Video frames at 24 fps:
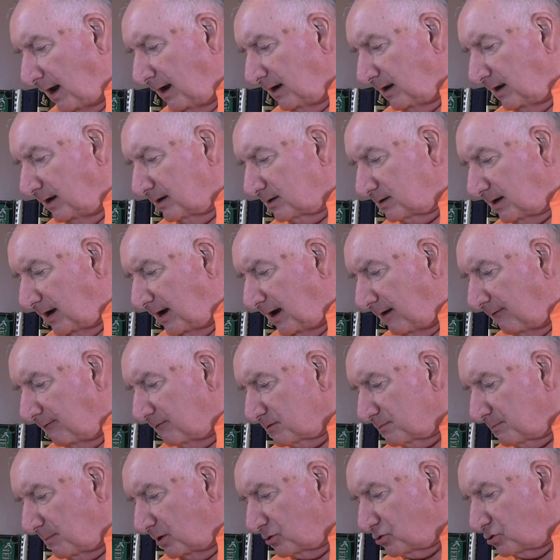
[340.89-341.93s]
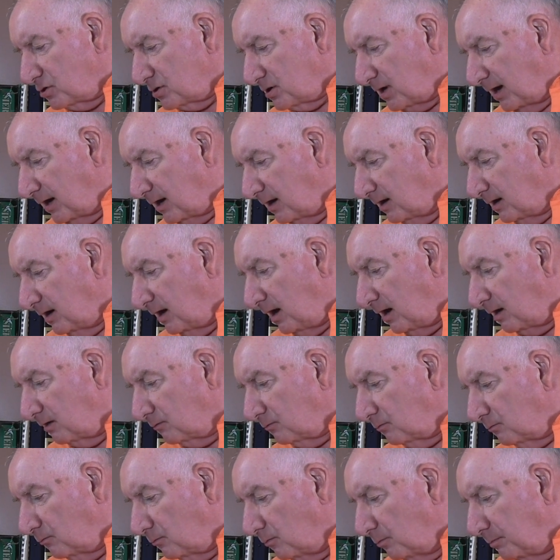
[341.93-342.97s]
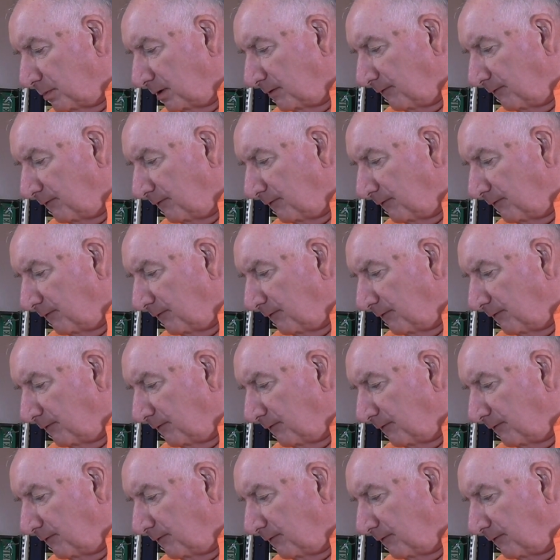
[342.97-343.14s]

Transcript: I like to have as much as I can get.